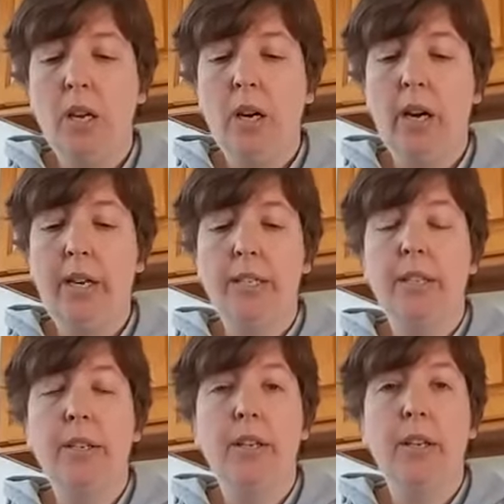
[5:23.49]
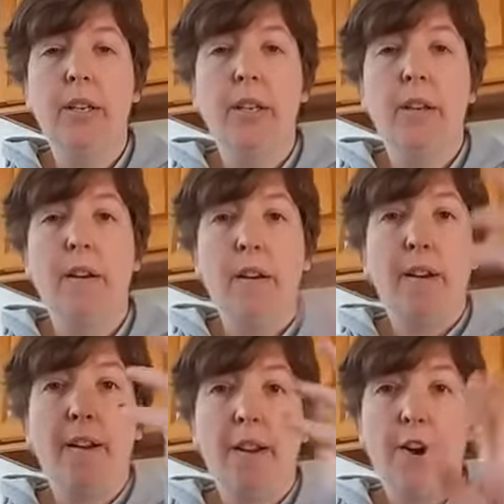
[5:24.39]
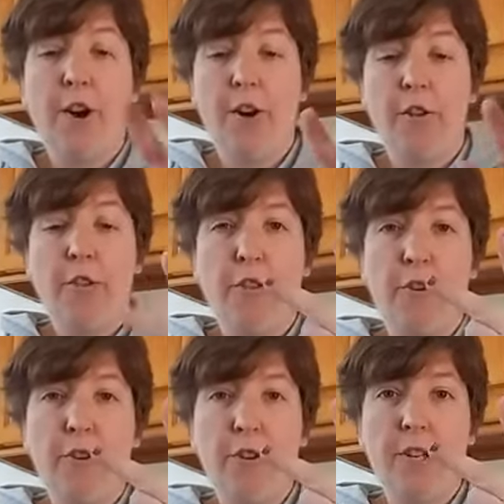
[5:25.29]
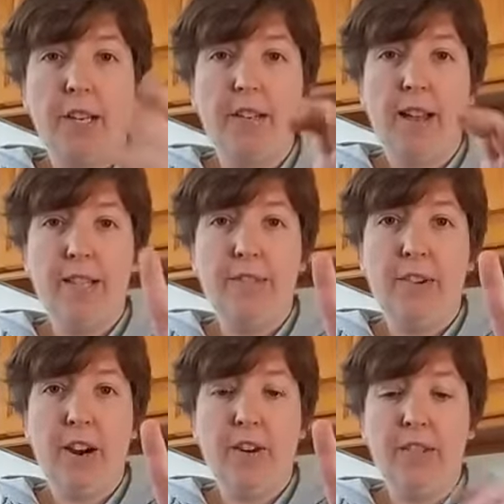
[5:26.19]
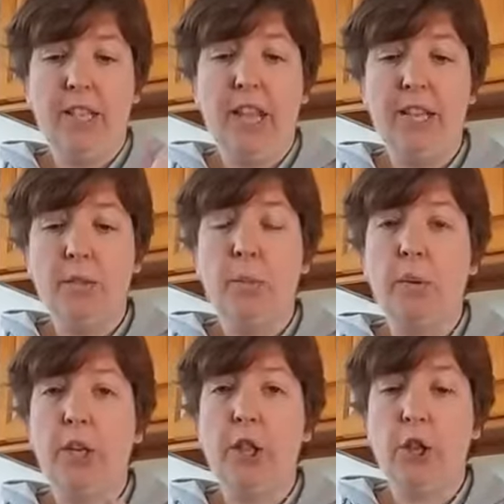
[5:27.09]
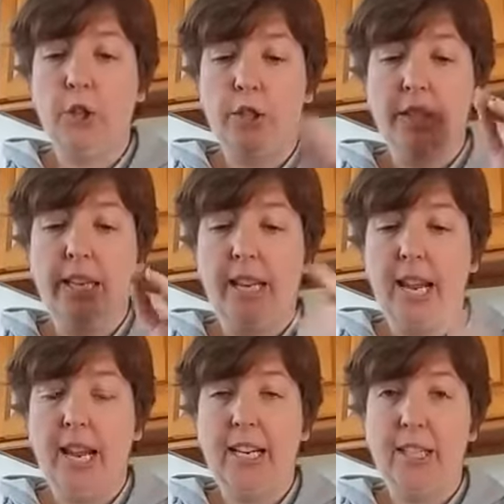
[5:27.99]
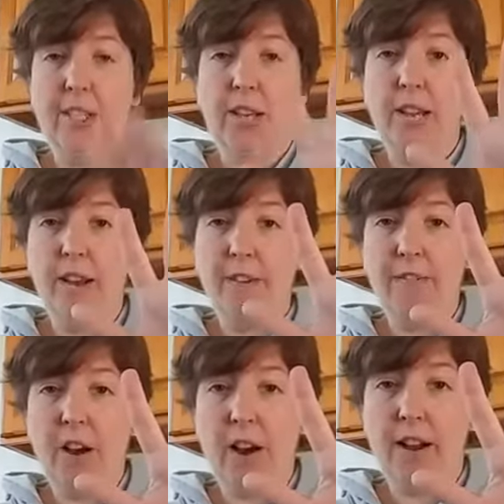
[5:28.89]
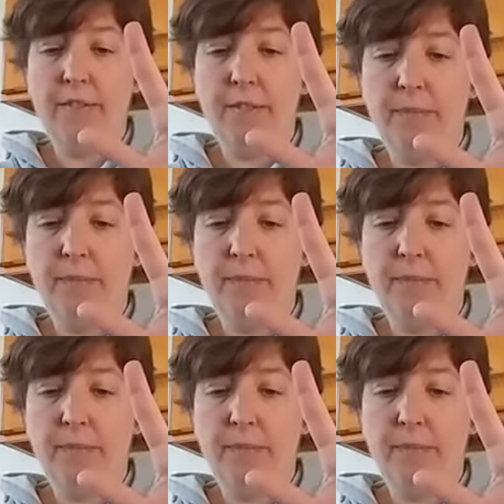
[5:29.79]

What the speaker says: All right. Our third classifier and the last one we're going to learn today is a 5.